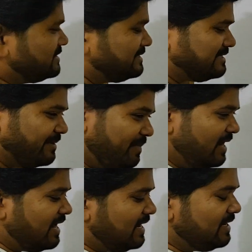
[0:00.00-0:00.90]

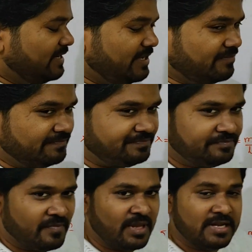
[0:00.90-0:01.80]
Similarly,
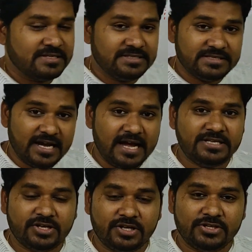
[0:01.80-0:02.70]

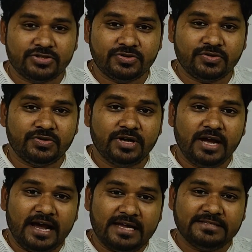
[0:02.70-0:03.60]
charge also
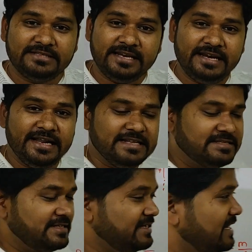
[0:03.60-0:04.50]
has 3
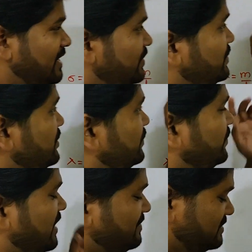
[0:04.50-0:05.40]
density. Now we have